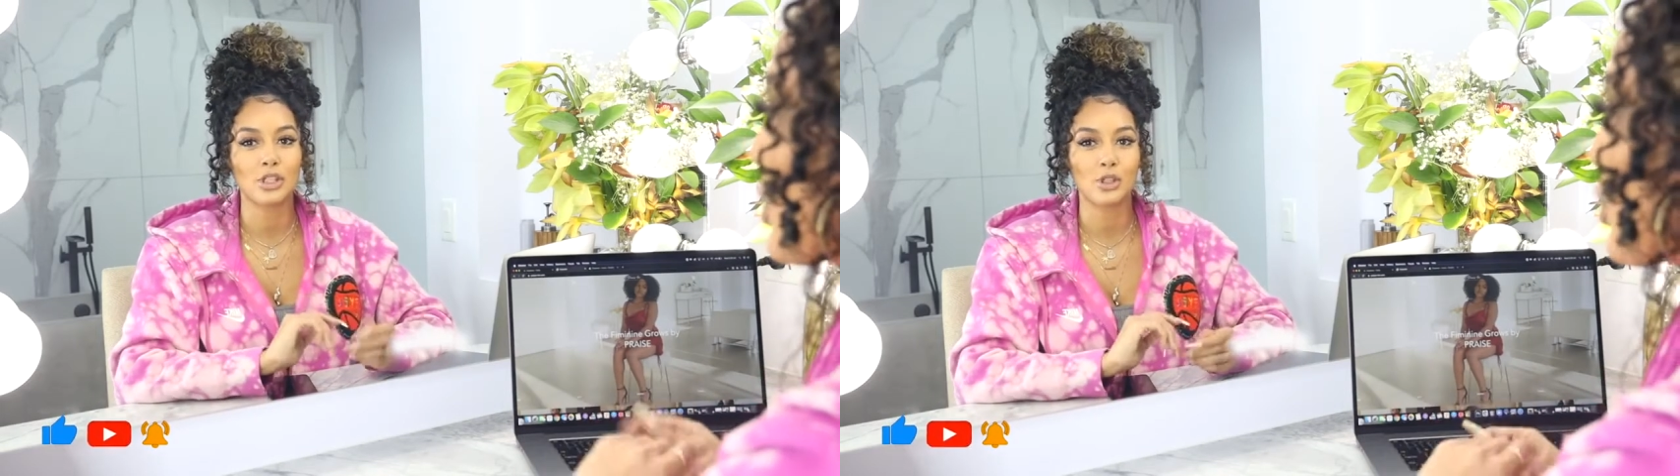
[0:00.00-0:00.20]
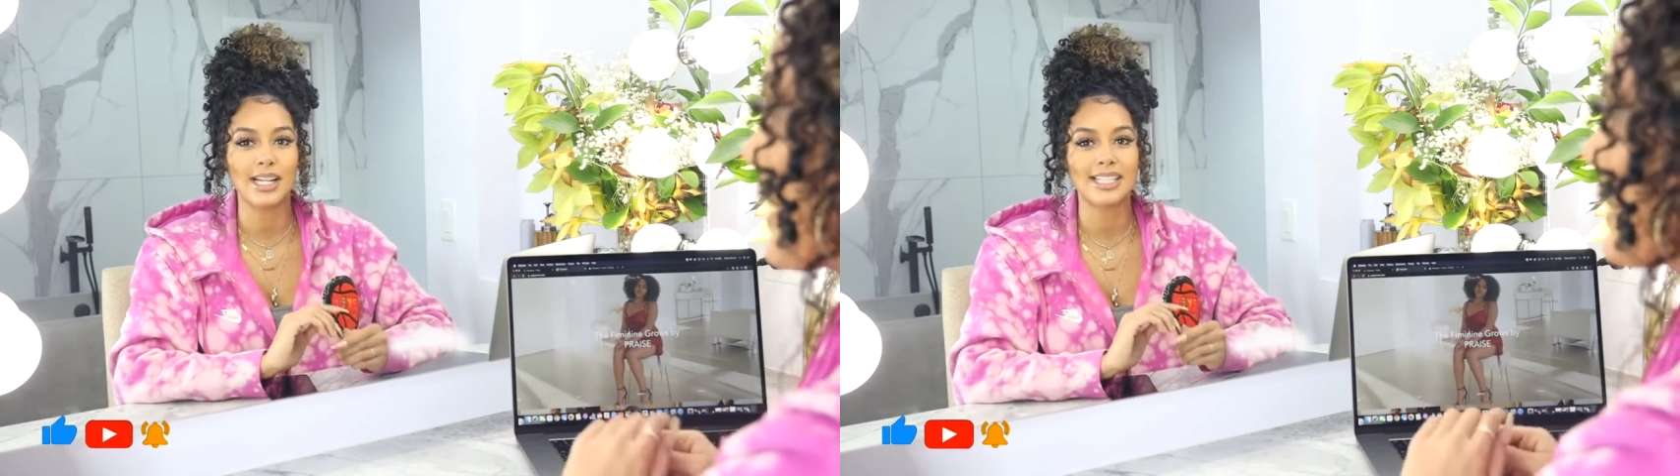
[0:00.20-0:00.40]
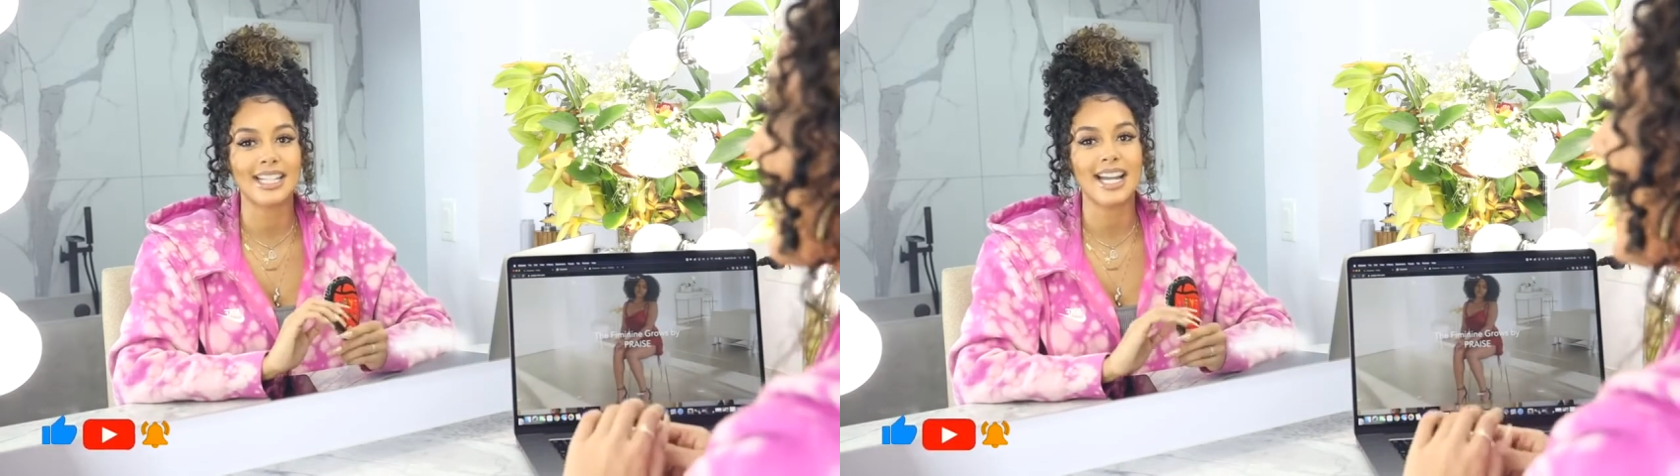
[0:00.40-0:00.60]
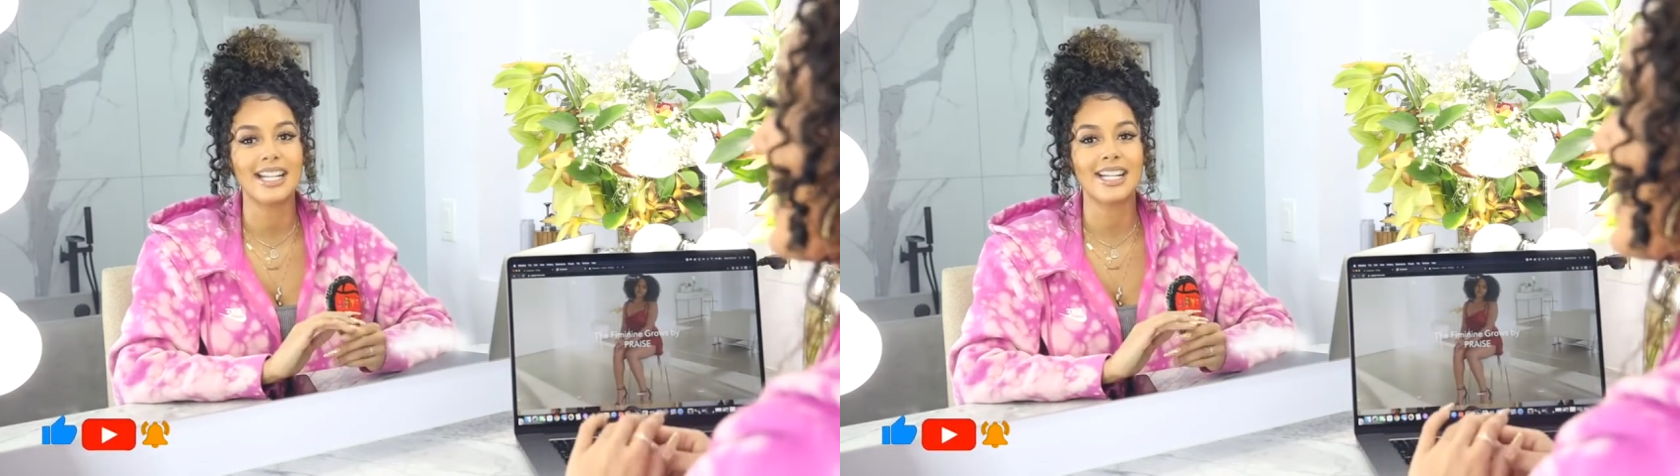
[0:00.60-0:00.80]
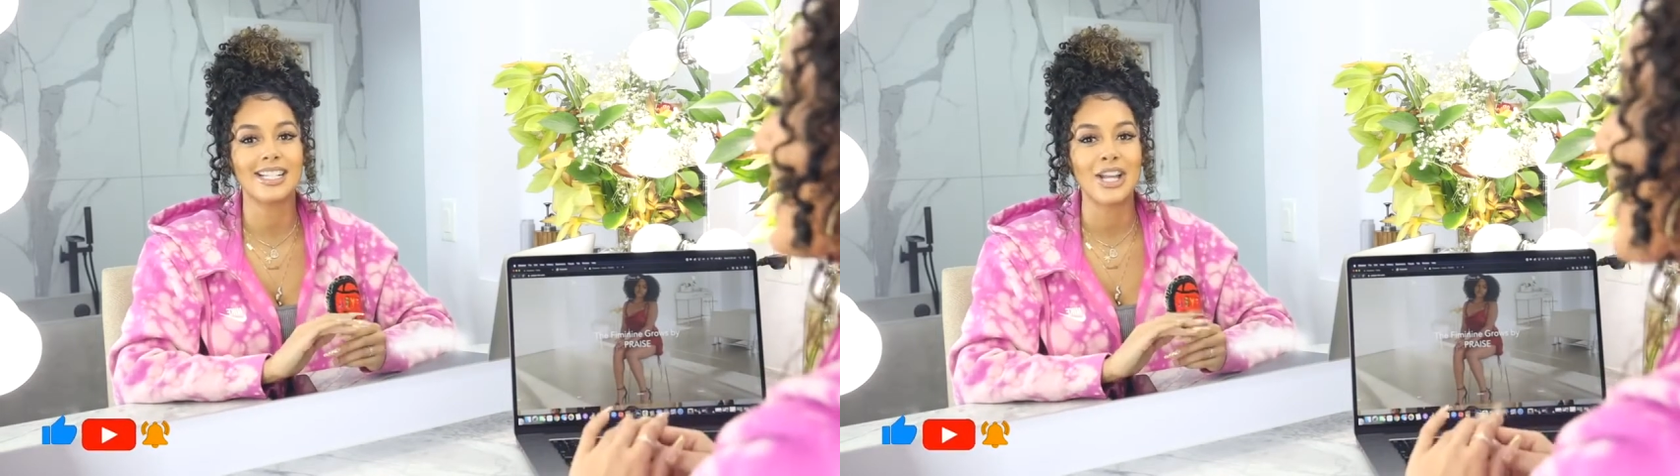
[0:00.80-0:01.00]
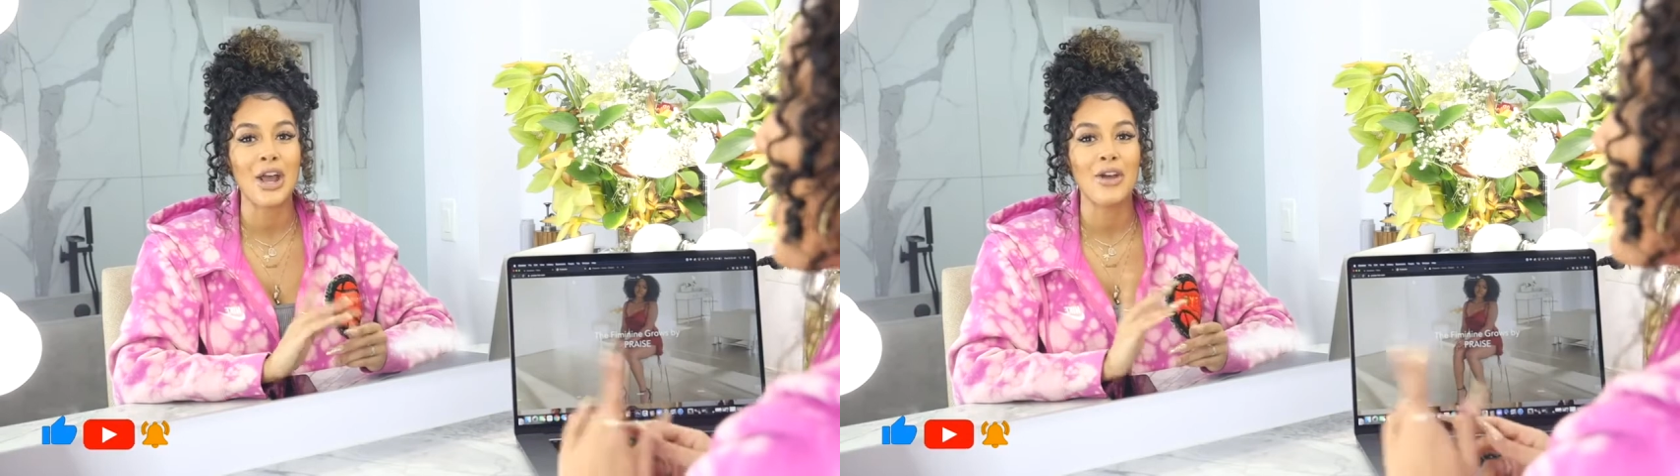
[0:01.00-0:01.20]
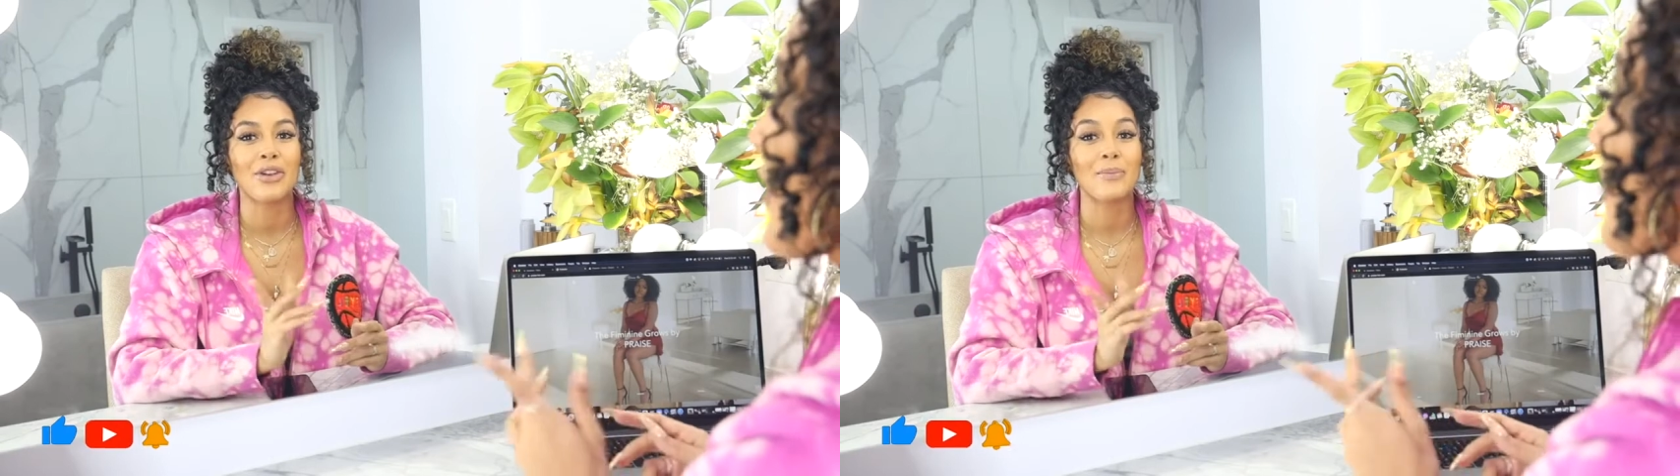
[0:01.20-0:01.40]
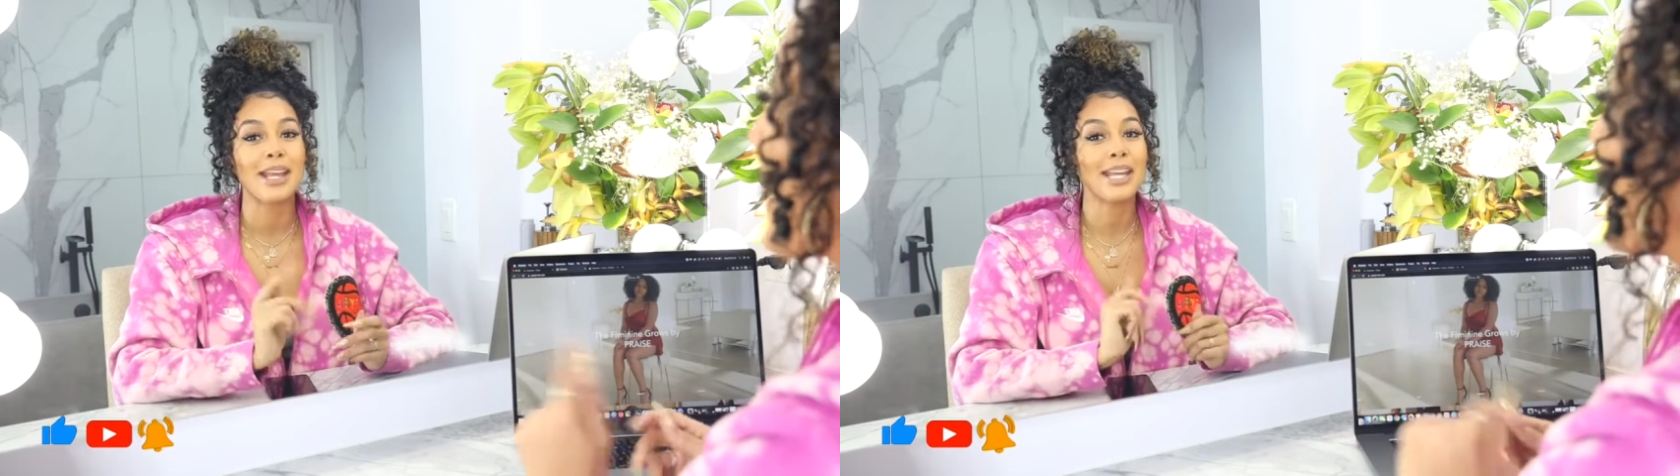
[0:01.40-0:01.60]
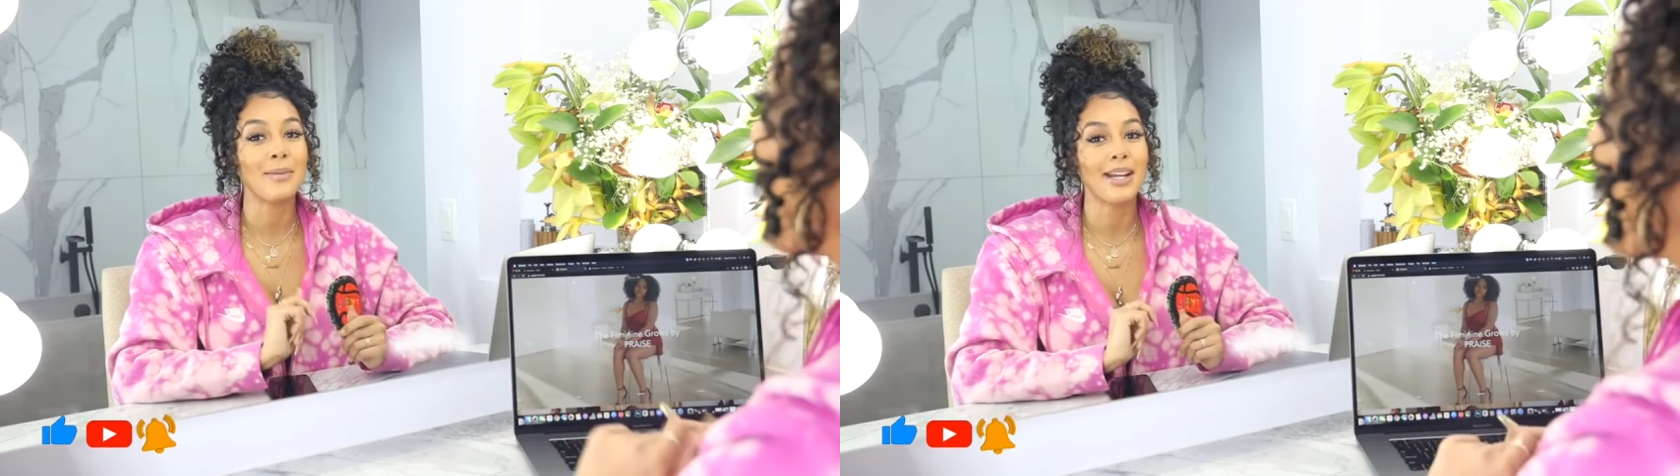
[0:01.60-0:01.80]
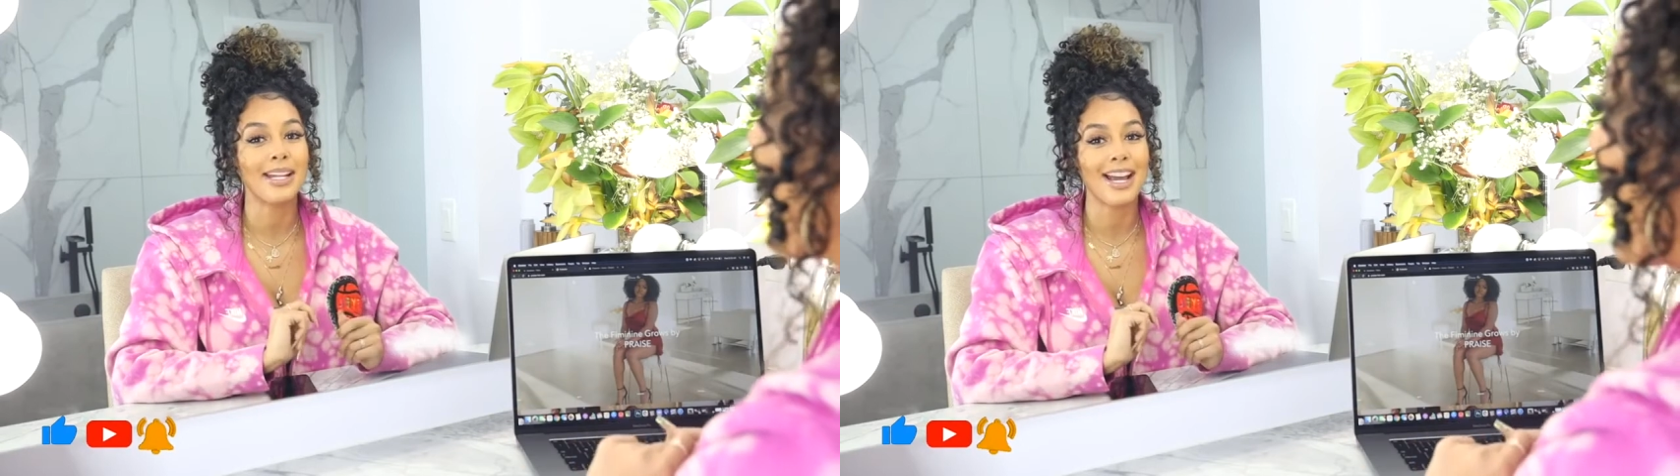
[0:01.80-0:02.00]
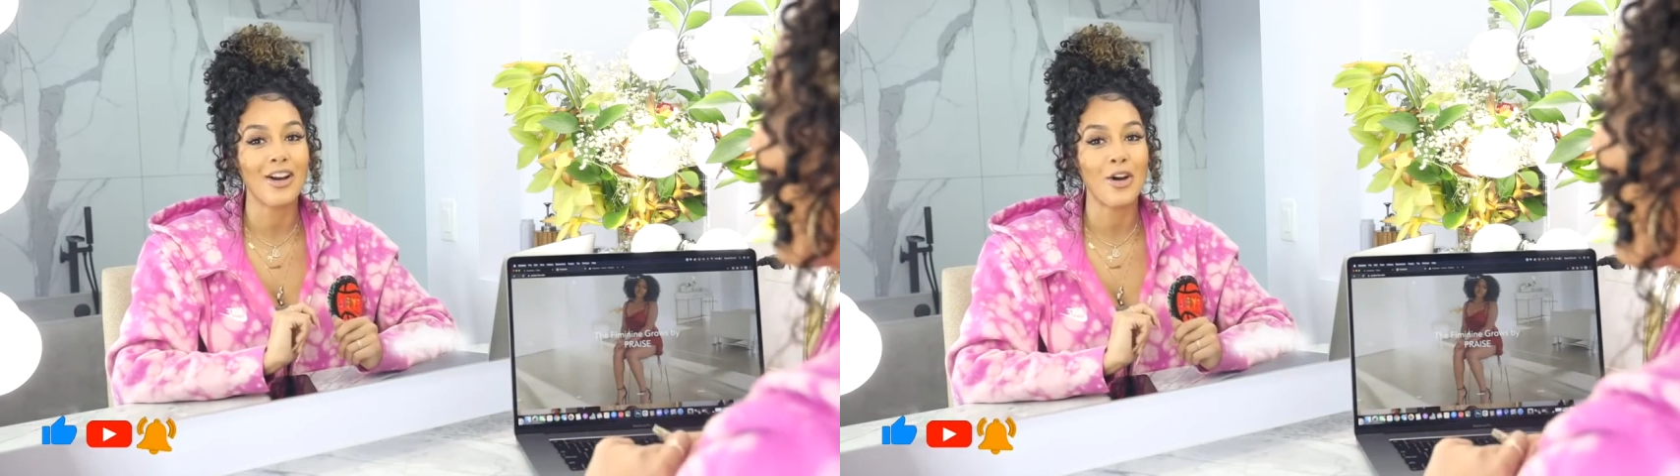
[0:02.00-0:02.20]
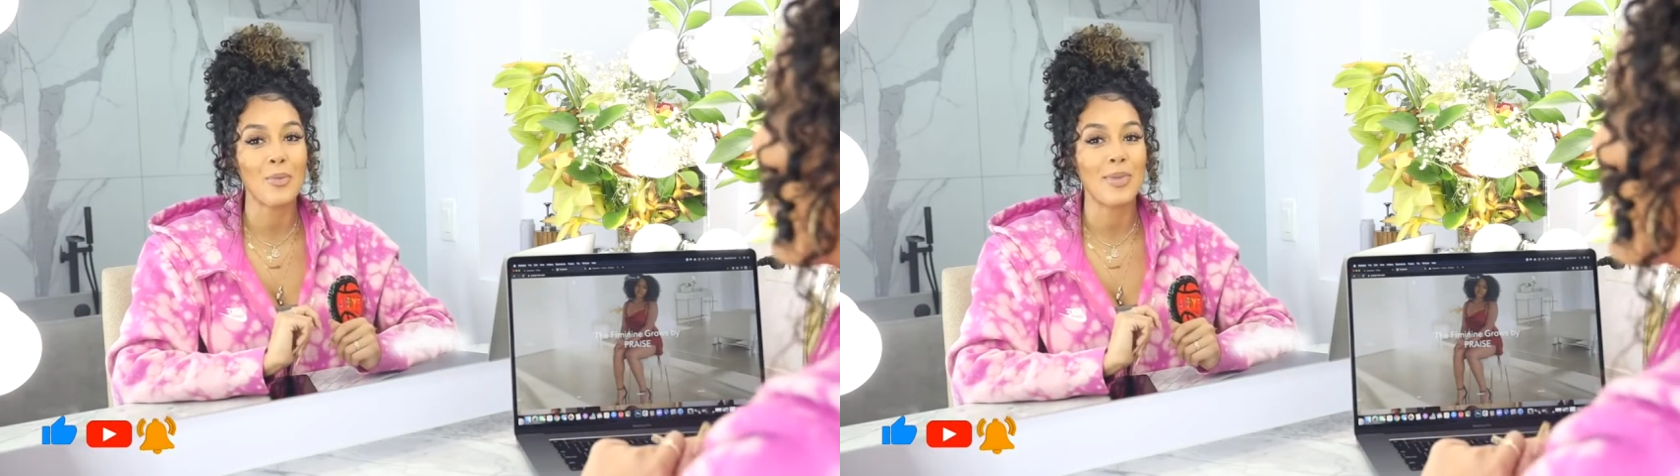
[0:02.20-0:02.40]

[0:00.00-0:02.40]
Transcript: tricks, and ideas for making money at home